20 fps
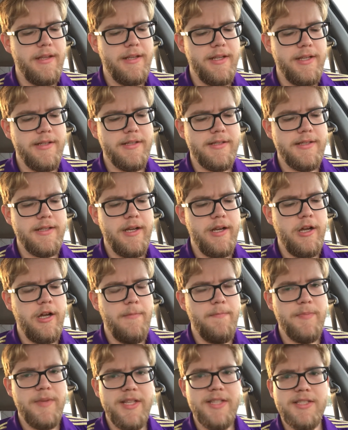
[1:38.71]
It's
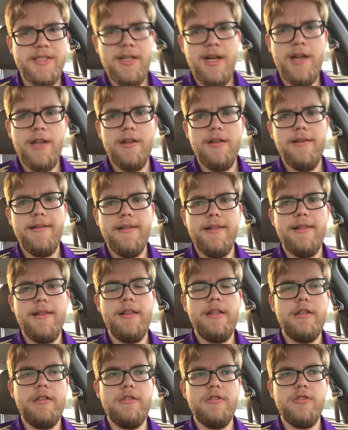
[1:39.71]
um it's not
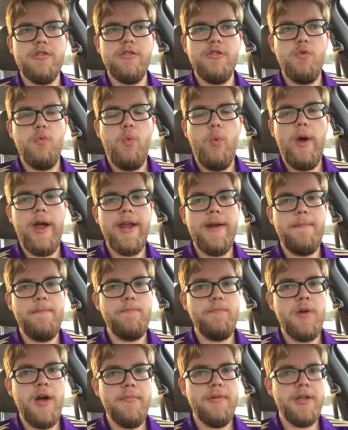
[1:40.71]
quite
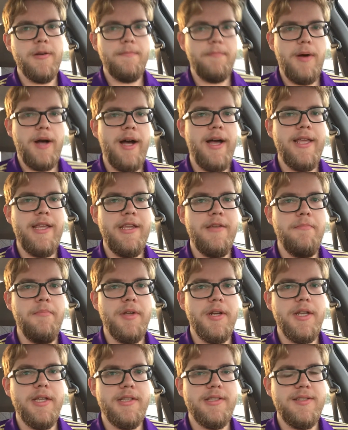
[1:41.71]
pumpkin pie,
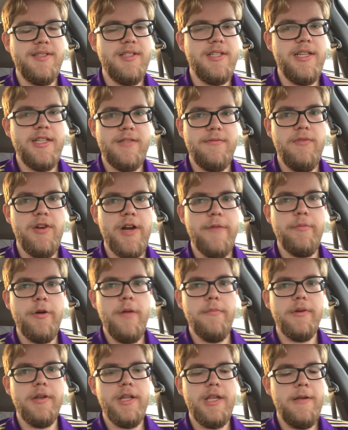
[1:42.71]
but it's it's very
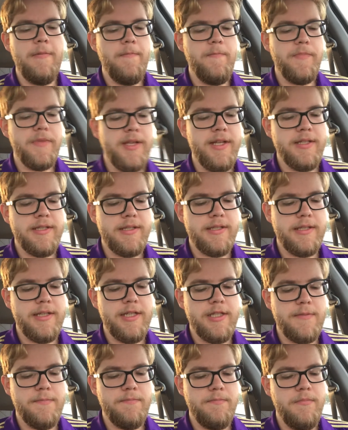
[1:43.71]
pumpkiny. It's
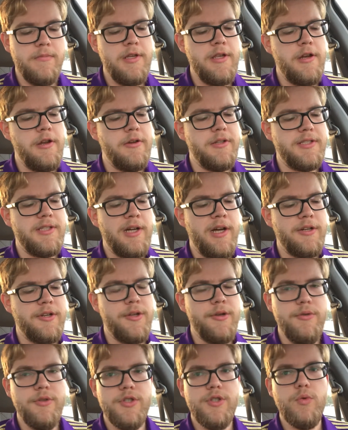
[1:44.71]
it's you know it's not
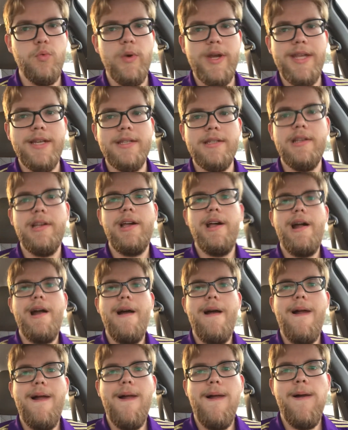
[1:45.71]
too sweet.
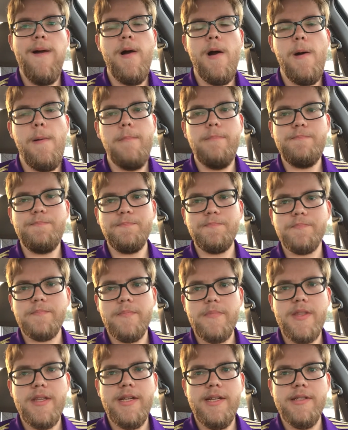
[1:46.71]
Um,
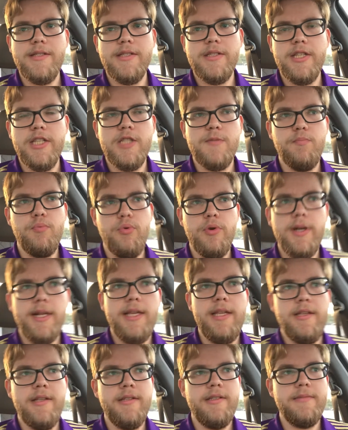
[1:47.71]
it's it's
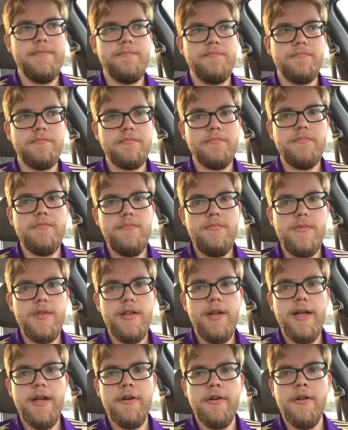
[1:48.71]
pretty.
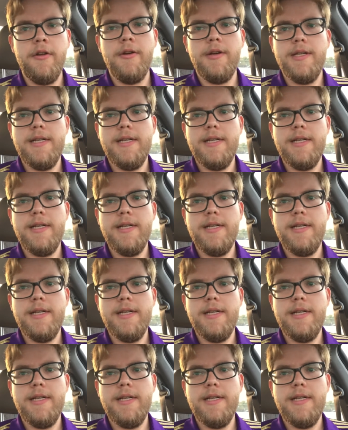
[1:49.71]
I don't know.